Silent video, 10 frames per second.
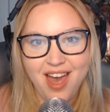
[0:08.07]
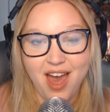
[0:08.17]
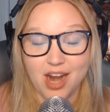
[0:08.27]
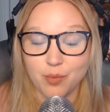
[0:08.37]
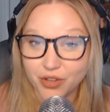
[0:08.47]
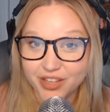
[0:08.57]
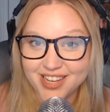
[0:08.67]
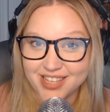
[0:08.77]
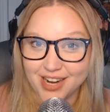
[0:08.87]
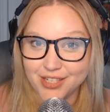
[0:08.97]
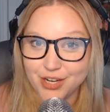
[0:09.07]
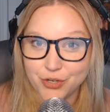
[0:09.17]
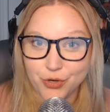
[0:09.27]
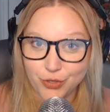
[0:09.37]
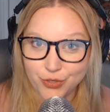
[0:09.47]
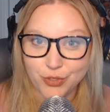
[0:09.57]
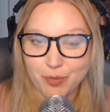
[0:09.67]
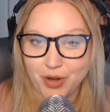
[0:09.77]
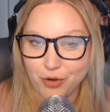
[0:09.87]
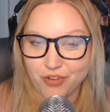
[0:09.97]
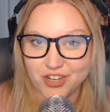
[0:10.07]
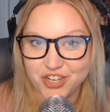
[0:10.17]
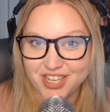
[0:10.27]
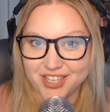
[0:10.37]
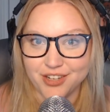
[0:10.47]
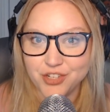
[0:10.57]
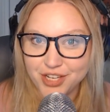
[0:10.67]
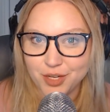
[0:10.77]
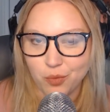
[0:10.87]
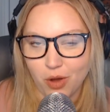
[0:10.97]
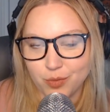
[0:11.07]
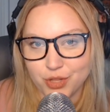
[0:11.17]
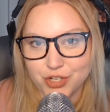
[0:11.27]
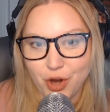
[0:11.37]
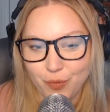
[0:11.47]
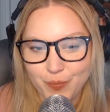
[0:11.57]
And I'm really excited to introduce you to my new friend Jason. Jason, welcome to the show.